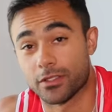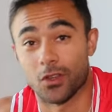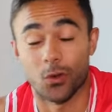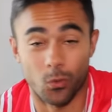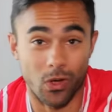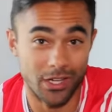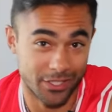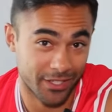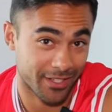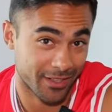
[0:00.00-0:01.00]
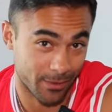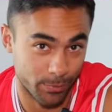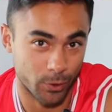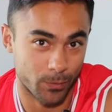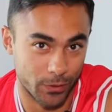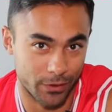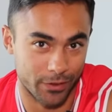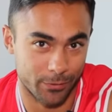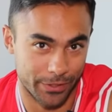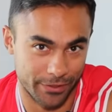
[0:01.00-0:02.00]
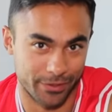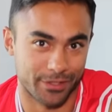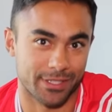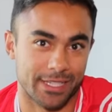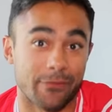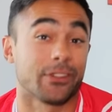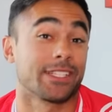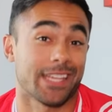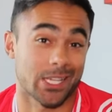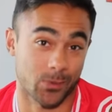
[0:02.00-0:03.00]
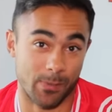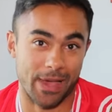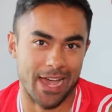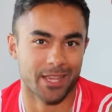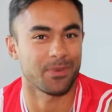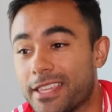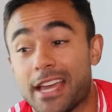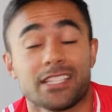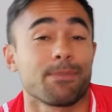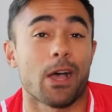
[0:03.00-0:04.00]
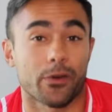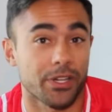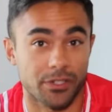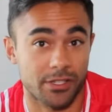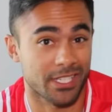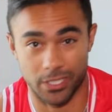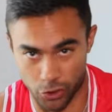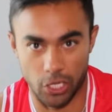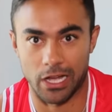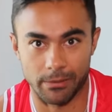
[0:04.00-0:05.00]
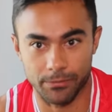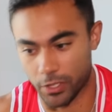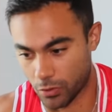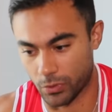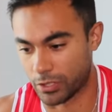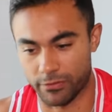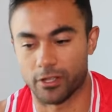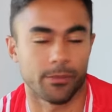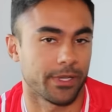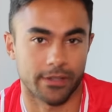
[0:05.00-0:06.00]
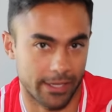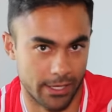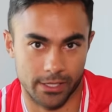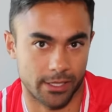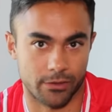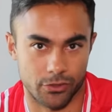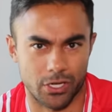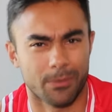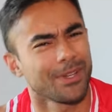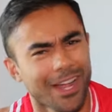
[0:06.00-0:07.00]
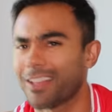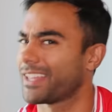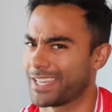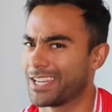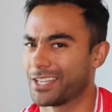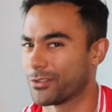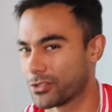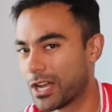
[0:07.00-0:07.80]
So watching the blooper reels definitely takes me back. Yes, Power Rangers is a job, you know, when you're filming, like any other job, but not like any other